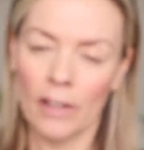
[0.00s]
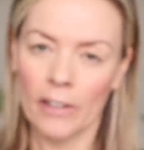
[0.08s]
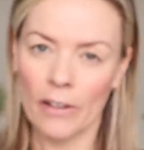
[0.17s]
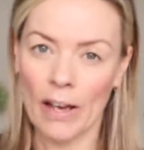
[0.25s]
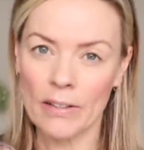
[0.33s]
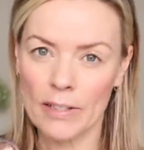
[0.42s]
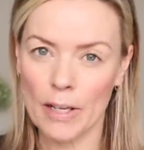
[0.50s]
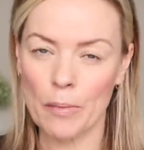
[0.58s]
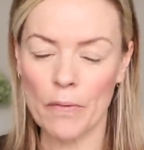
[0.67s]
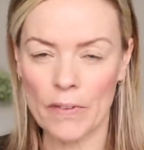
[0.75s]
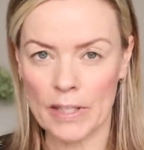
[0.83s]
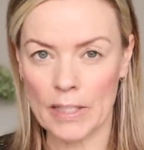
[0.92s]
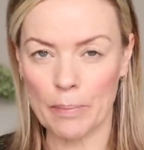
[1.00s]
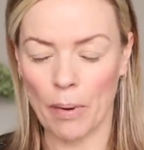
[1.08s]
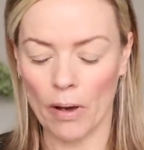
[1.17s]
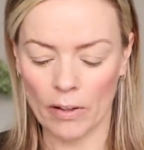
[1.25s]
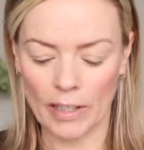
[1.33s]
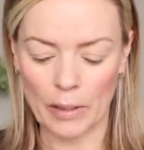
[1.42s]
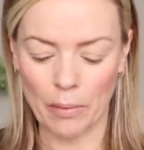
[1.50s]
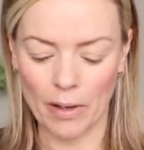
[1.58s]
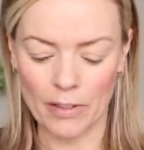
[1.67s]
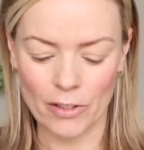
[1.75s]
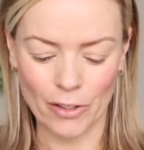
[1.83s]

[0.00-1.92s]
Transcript: You know how some of these sparkly ones,